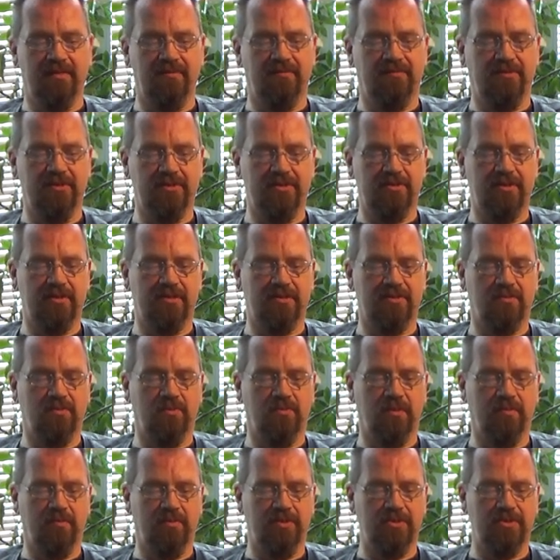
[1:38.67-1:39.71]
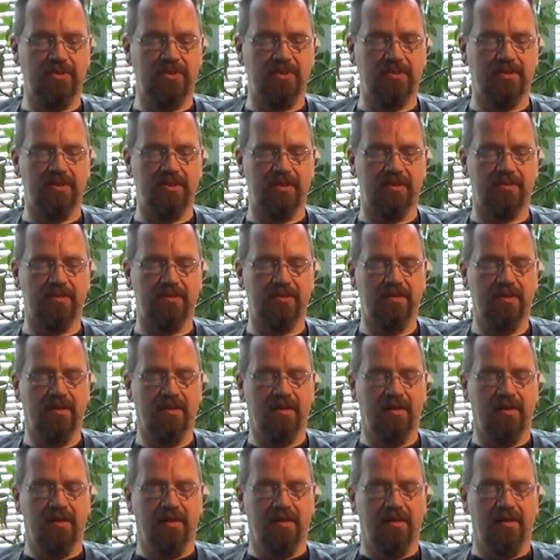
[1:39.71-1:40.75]
First there's a woman, she says,
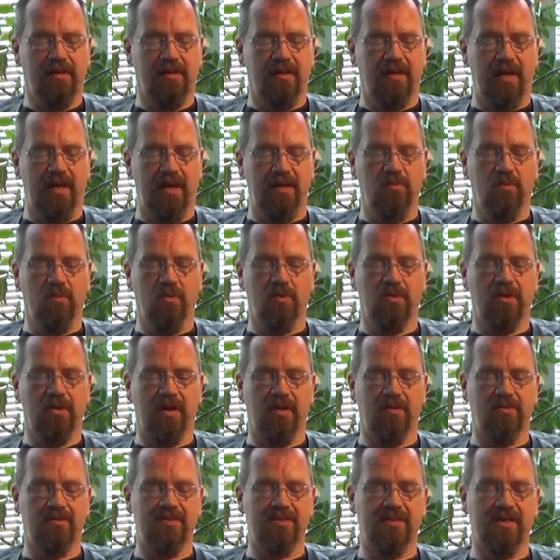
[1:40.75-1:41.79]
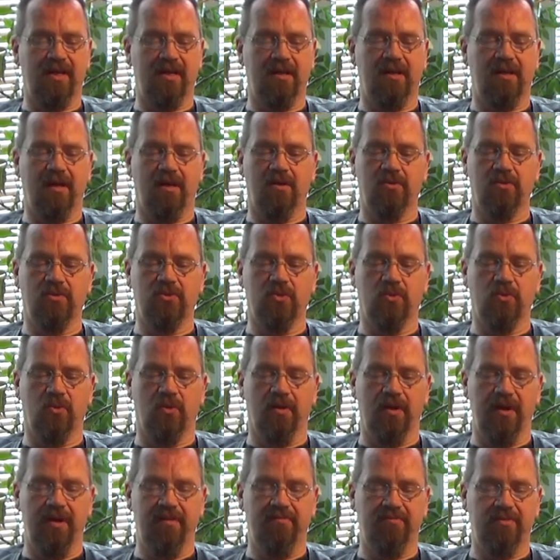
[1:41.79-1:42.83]
I walk outside our
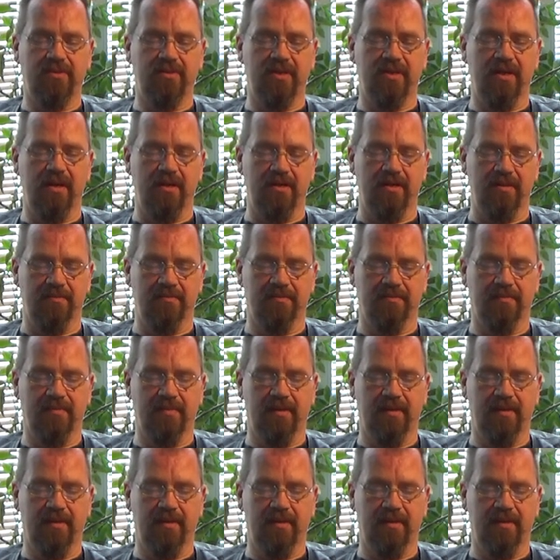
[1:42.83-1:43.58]
door every day,